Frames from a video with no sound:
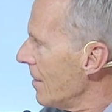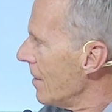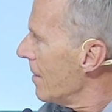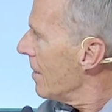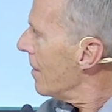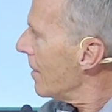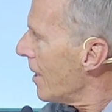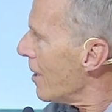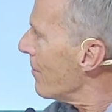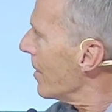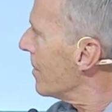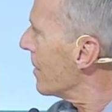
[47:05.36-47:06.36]
the
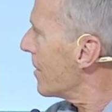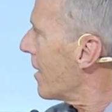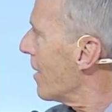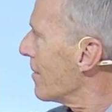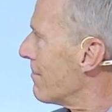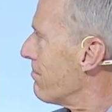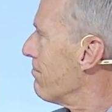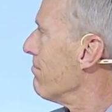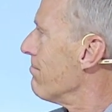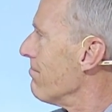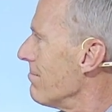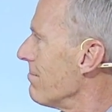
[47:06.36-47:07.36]
enemy just has
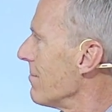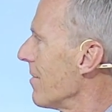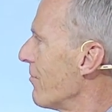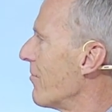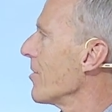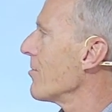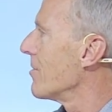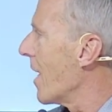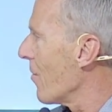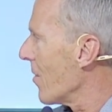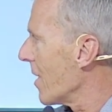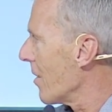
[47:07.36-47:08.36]
a field day
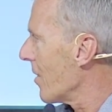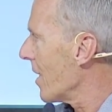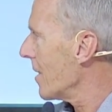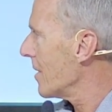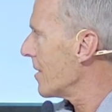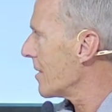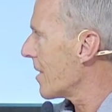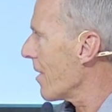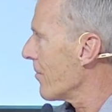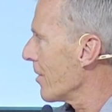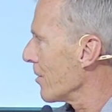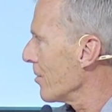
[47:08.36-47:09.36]
with it, right? He's just
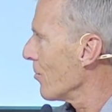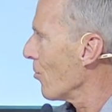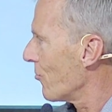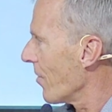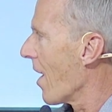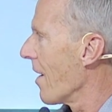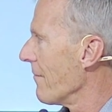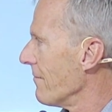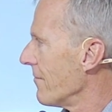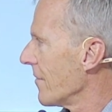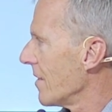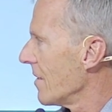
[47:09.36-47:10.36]
having a good old time,
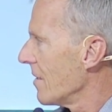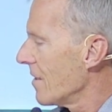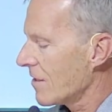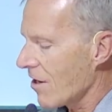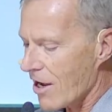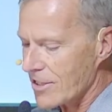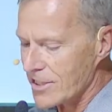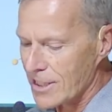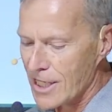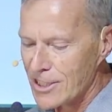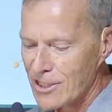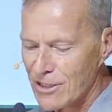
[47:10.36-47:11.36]
causing
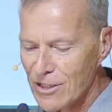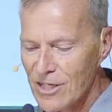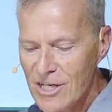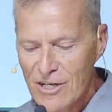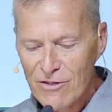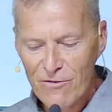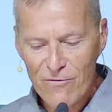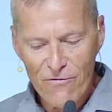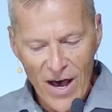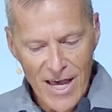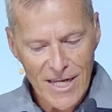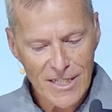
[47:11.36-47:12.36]
us to
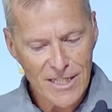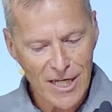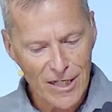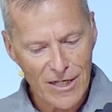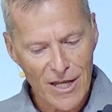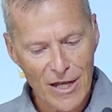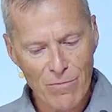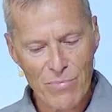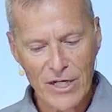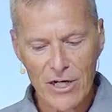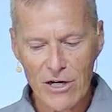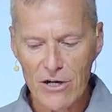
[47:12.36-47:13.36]
fight and, and
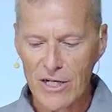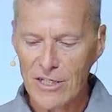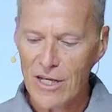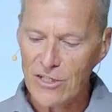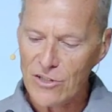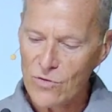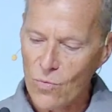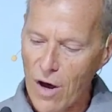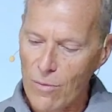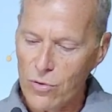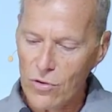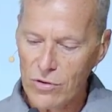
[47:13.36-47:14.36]
bicker and, and
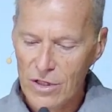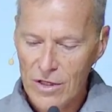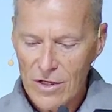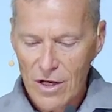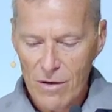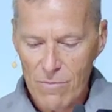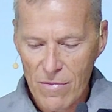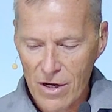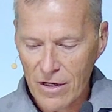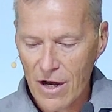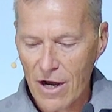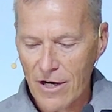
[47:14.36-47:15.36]
squabble
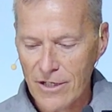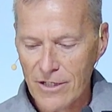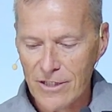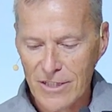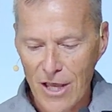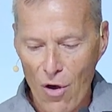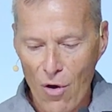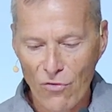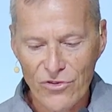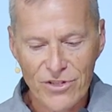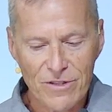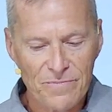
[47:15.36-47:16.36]
among ourselves.